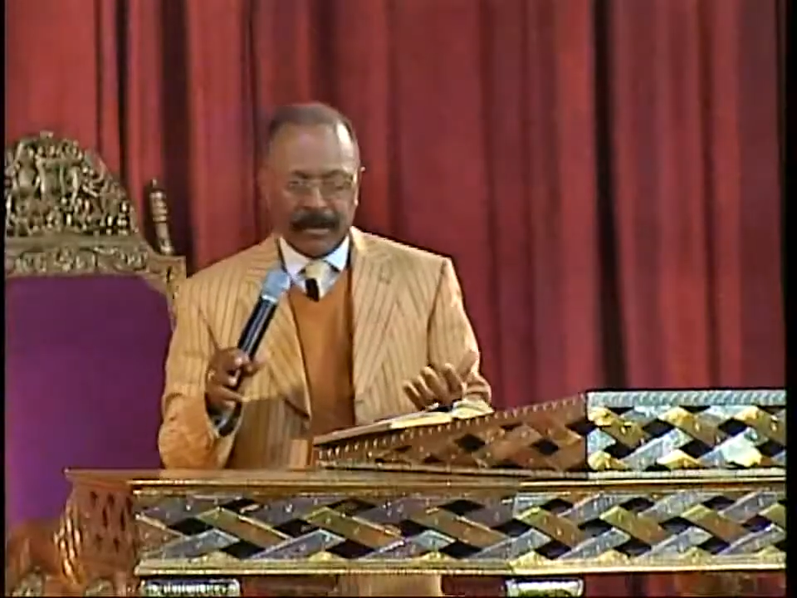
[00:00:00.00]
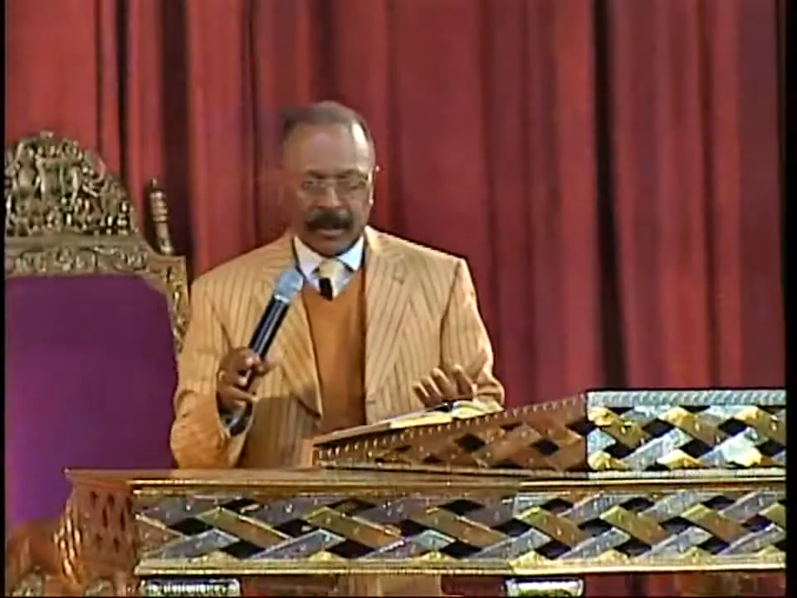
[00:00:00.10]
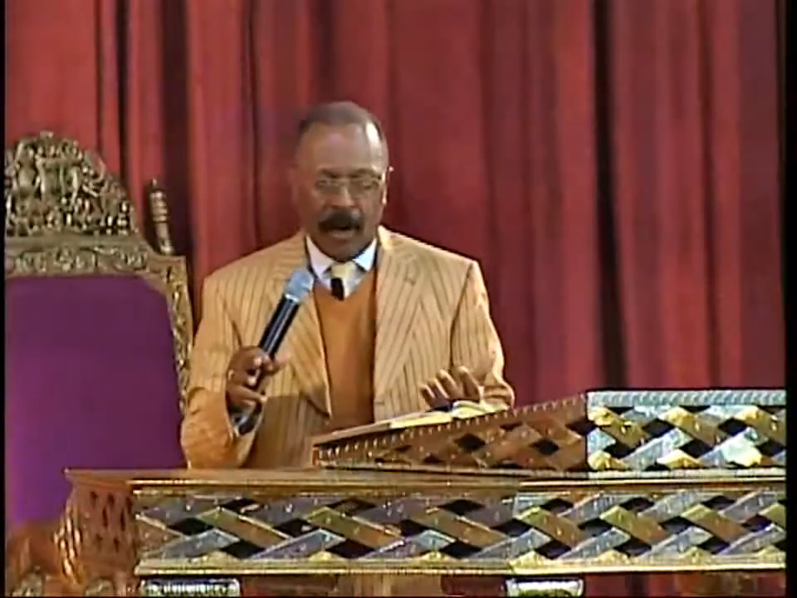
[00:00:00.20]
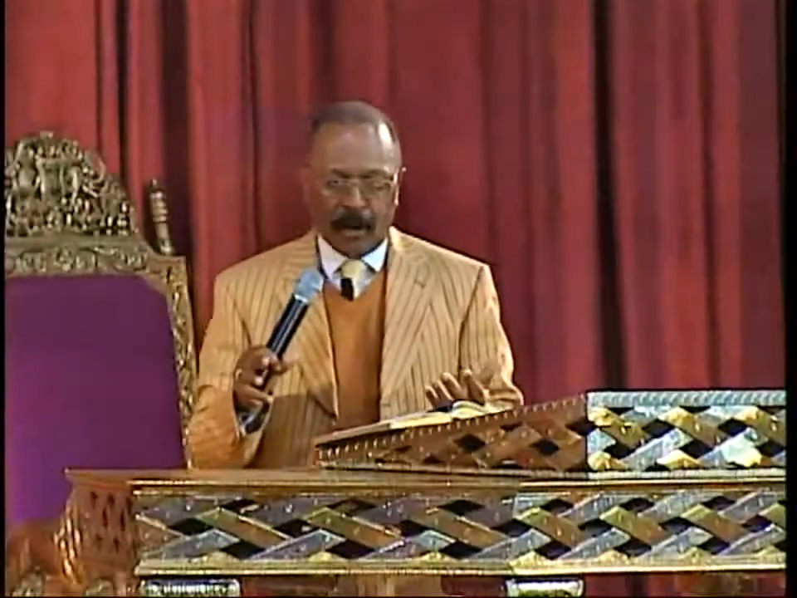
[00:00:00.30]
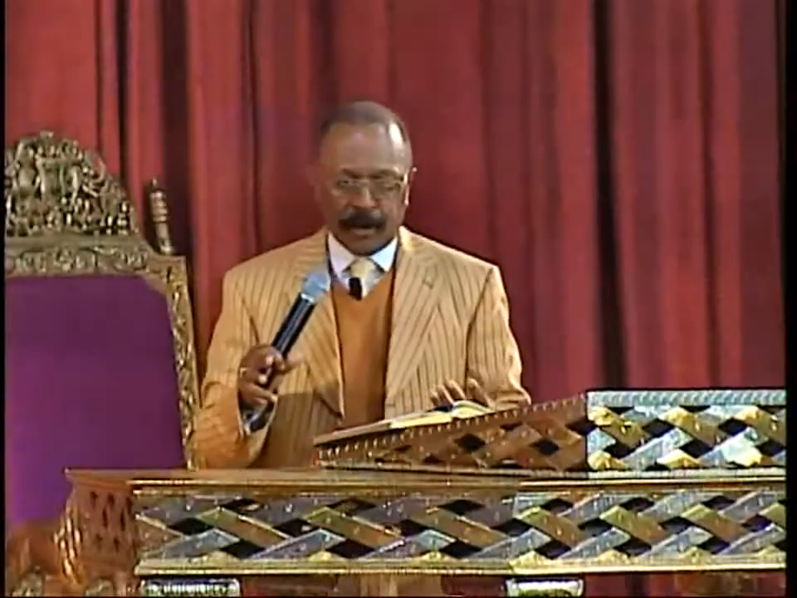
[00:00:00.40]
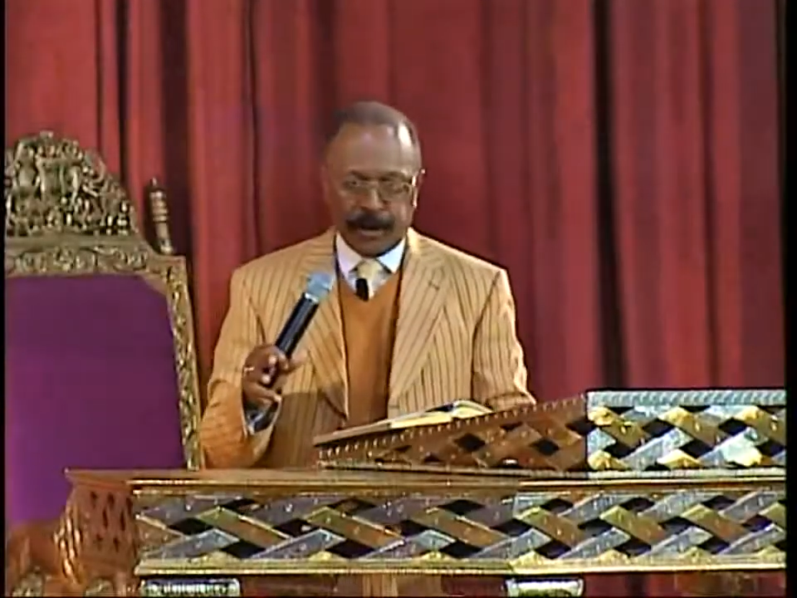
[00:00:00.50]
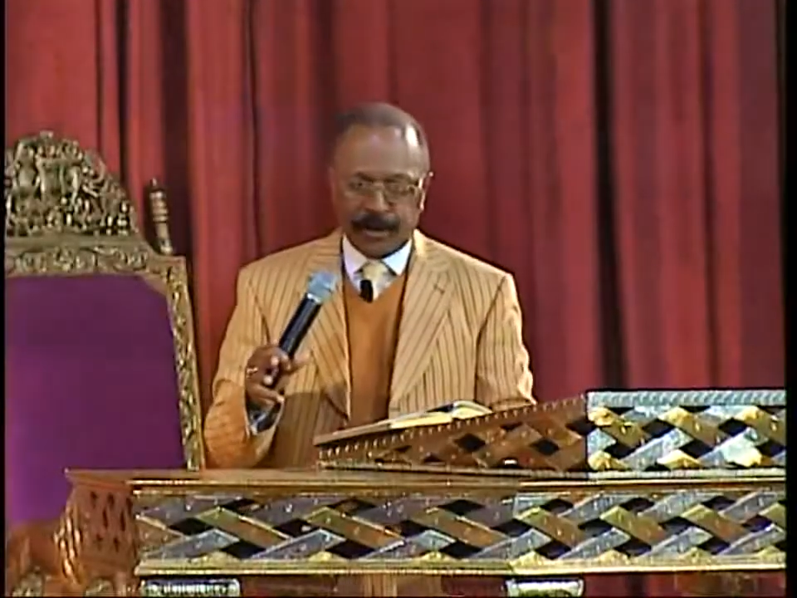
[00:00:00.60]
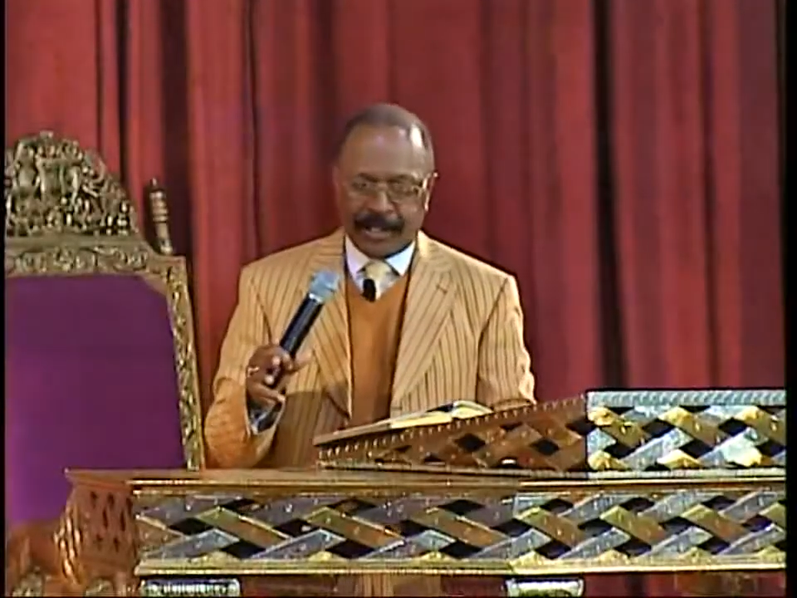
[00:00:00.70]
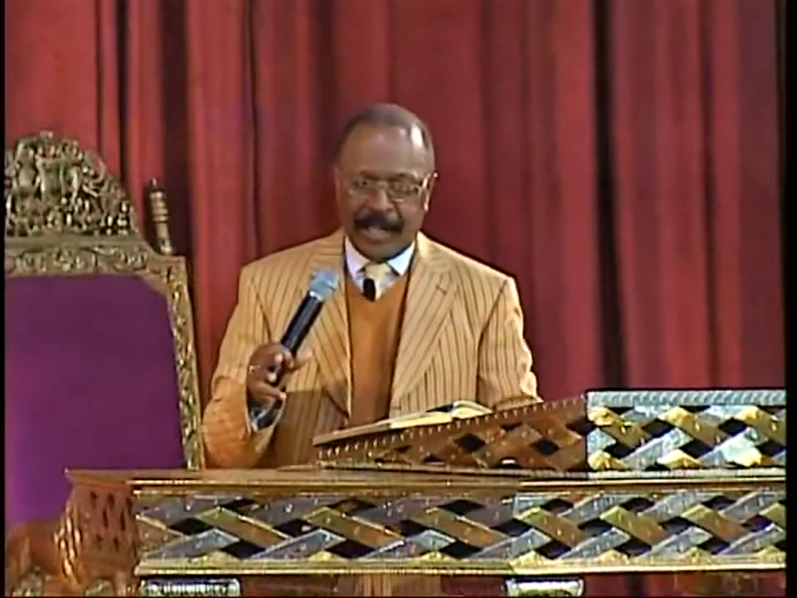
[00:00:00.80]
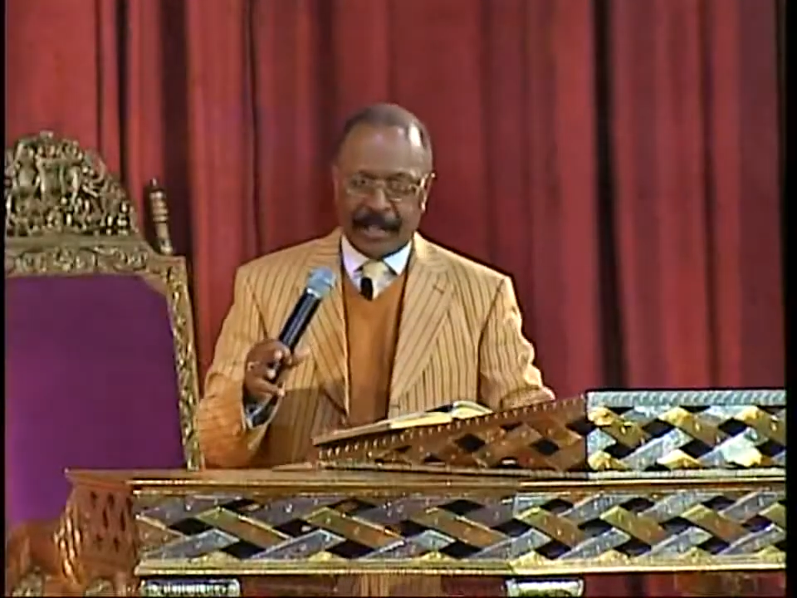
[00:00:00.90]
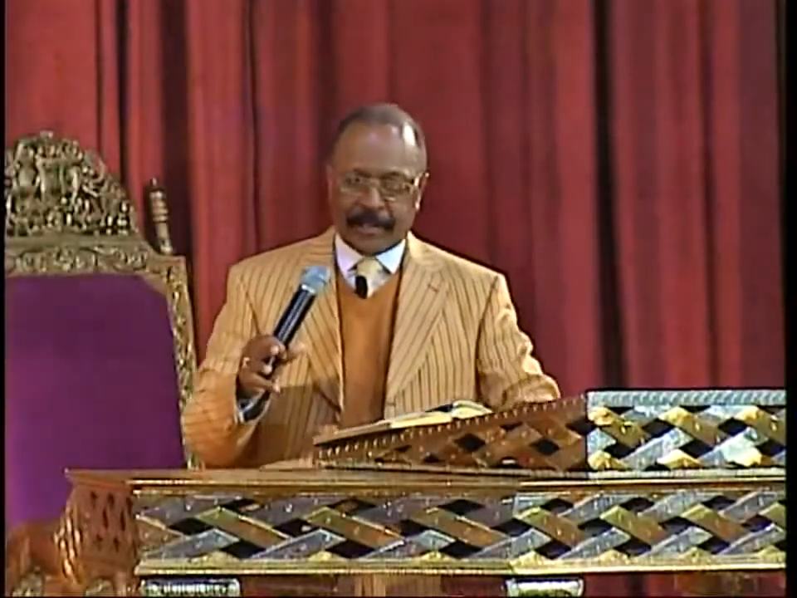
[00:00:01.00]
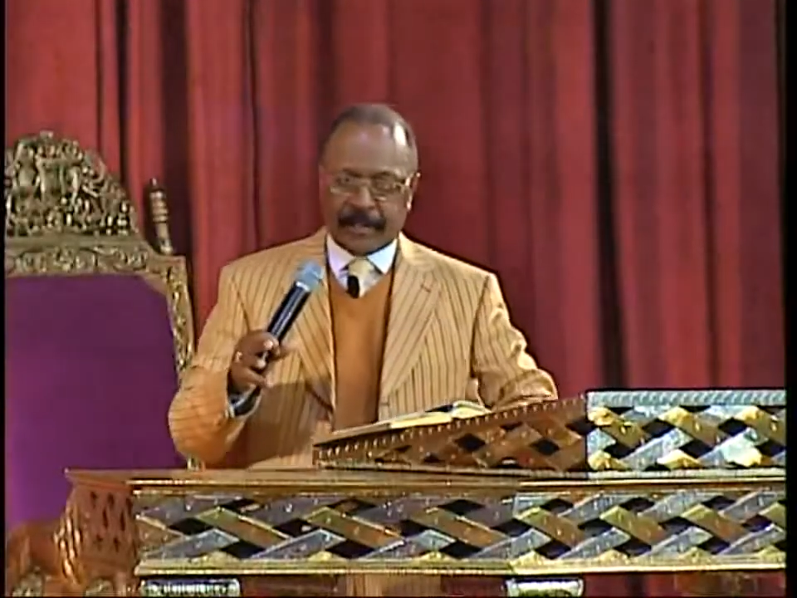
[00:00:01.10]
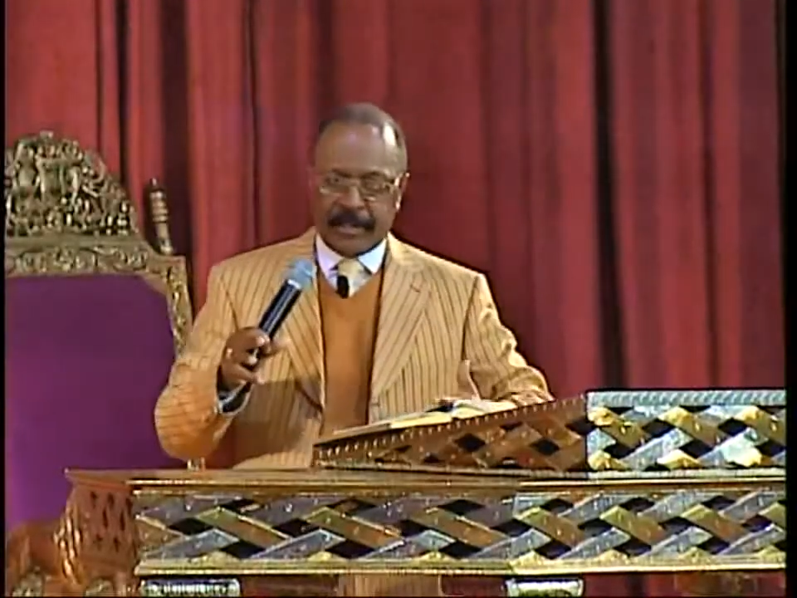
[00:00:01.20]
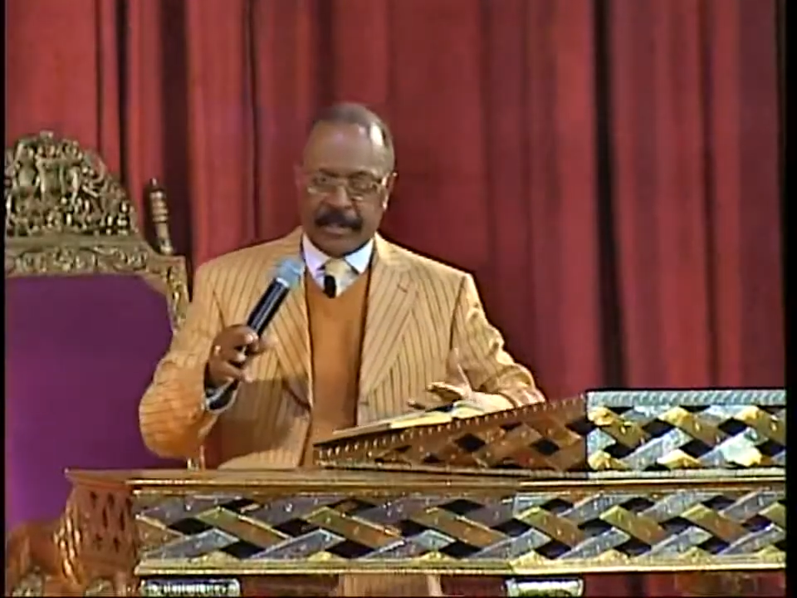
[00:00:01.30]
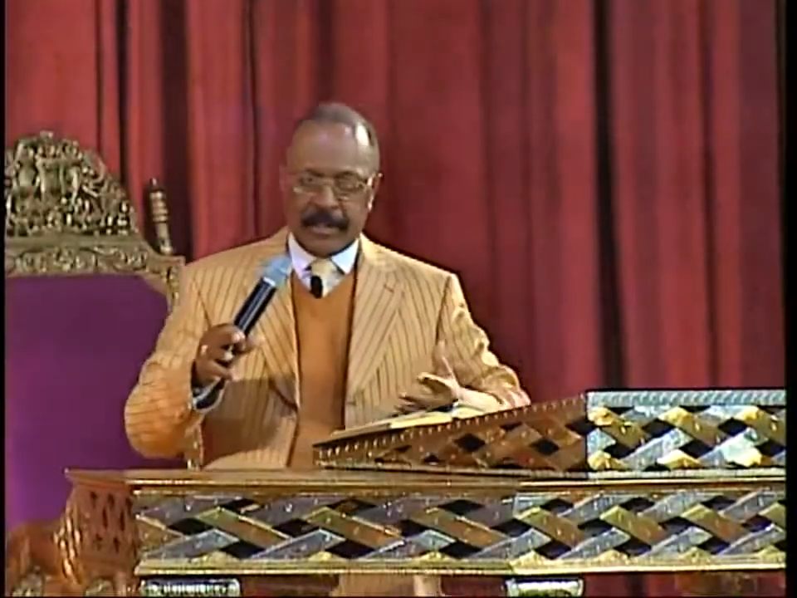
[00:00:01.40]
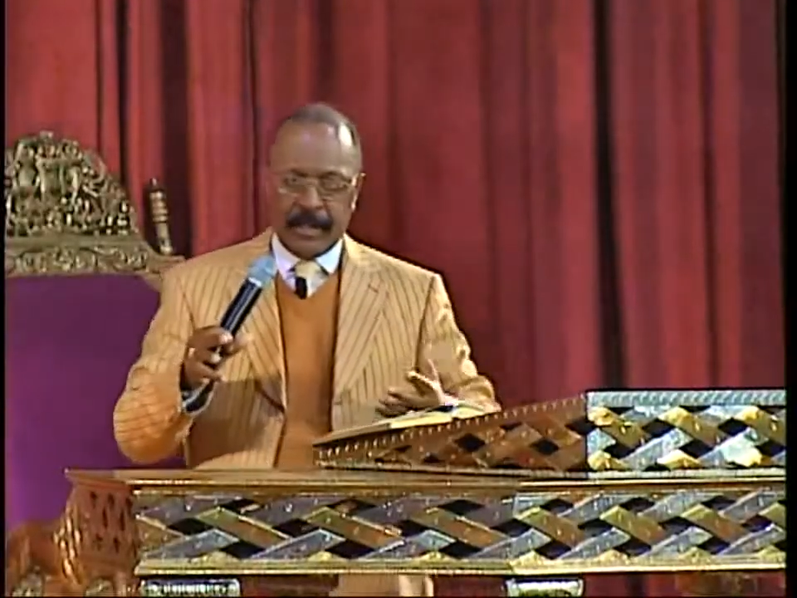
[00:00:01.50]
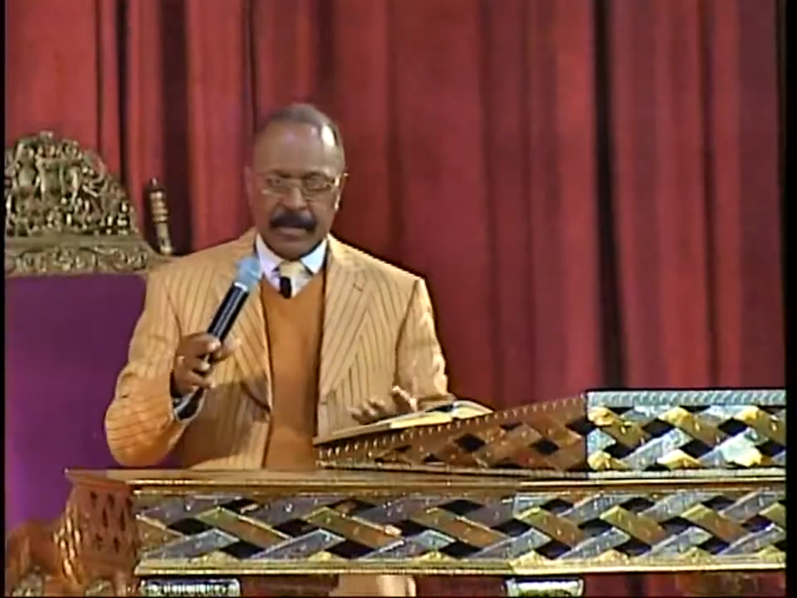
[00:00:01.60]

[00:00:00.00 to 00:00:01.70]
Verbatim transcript: God adjudicates the,